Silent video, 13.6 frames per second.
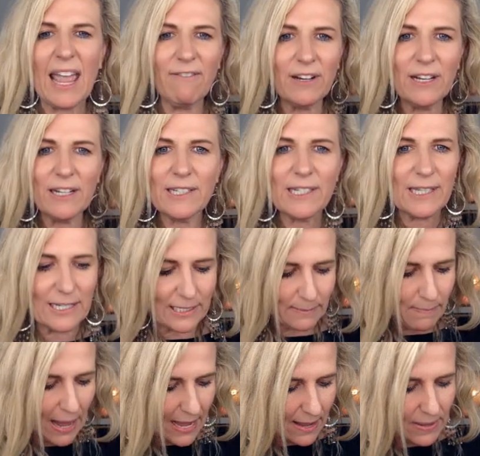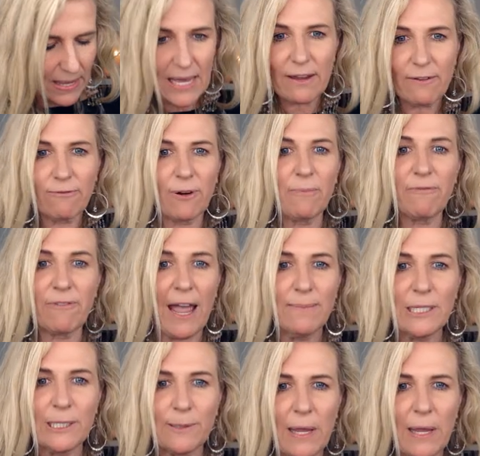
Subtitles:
evidence that's maybe from famous